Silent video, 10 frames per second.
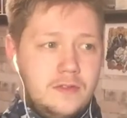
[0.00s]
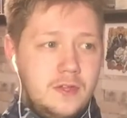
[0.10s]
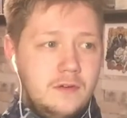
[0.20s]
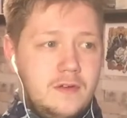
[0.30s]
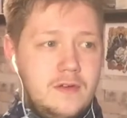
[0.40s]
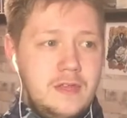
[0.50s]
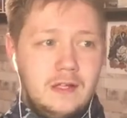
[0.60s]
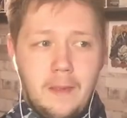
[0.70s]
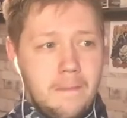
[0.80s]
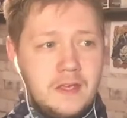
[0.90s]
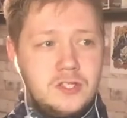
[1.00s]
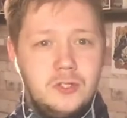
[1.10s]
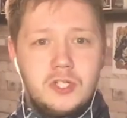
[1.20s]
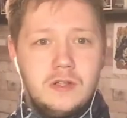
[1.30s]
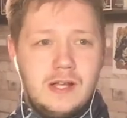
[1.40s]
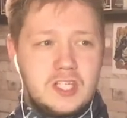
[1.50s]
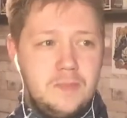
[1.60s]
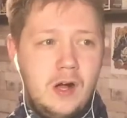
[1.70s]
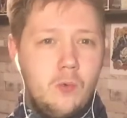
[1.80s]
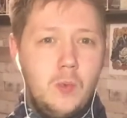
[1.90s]
The Olympics usually lasts
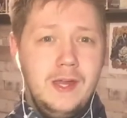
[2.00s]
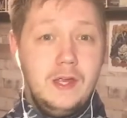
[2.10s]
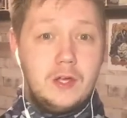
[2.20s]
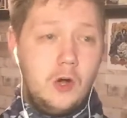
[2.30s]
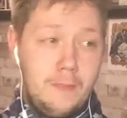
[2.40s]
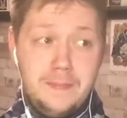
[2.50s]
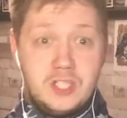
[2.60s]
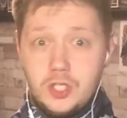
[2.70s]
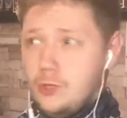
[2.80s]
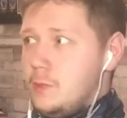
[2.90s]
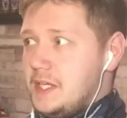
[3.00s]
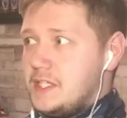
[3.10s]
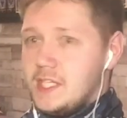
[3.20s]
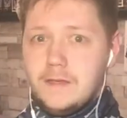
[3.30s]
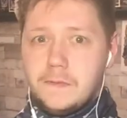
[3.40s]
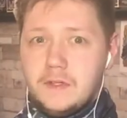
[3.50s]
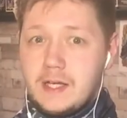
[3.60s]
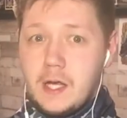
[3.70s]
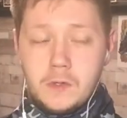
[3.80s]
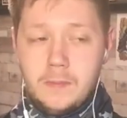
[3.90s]
about a week, or maybe 2 weeks even, I
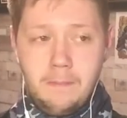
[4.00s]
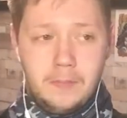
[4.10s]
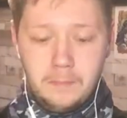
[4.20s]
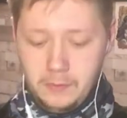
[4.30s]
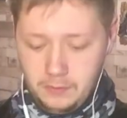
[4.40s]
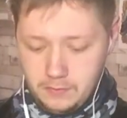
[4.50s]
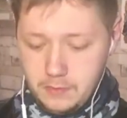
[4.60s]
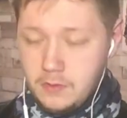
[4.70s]
can't remember, but...